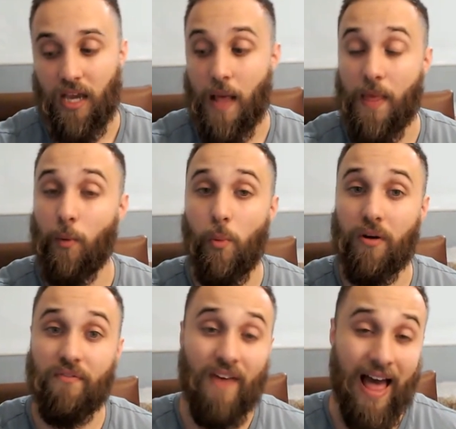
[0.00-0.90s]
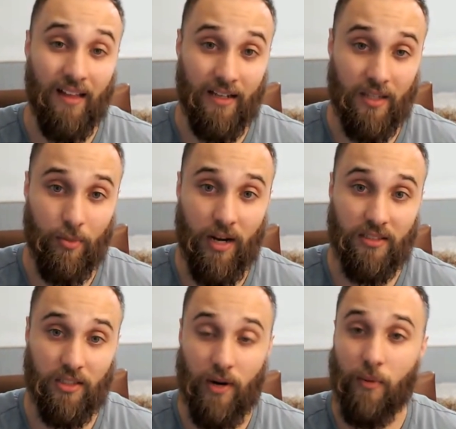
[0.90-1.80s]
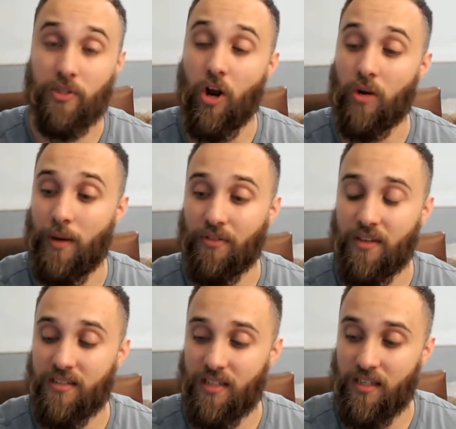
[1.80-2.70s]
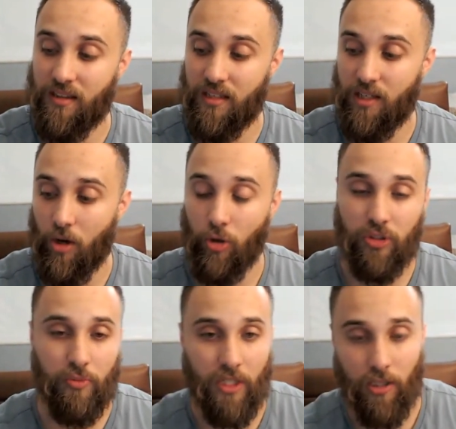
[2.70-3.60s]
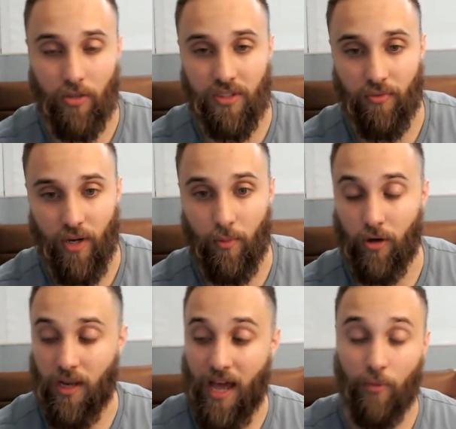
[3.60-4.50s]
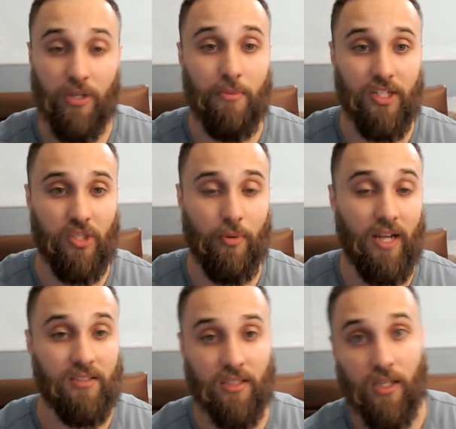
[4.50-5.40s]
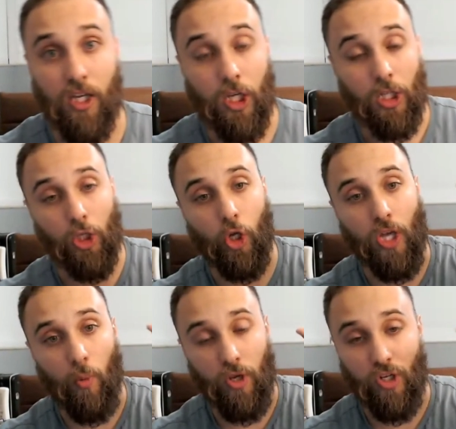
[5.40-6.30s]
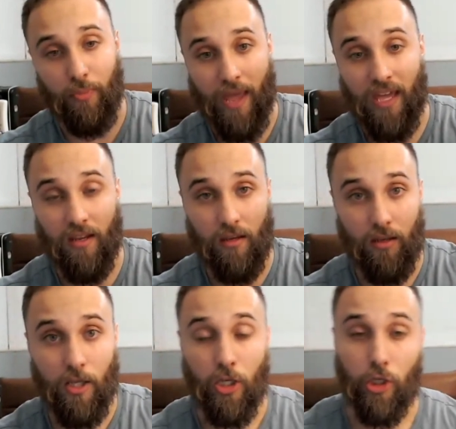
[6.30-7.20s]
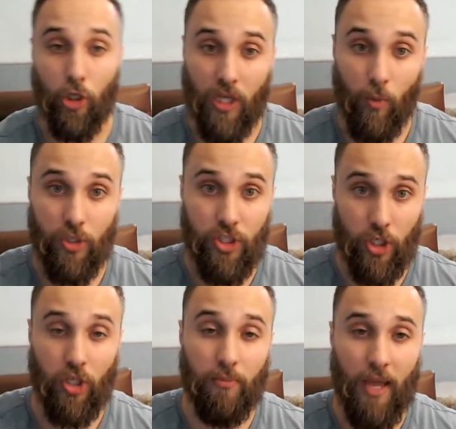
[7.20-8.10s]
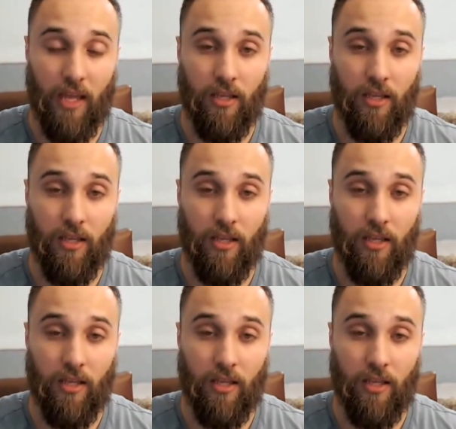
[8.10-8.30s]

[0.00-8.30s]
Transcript: And then we want to validate the pricing, right? We talk about this in the ultimate closing framework. How do we diminish the pricing? Look at what you're paying, look at what you could pay.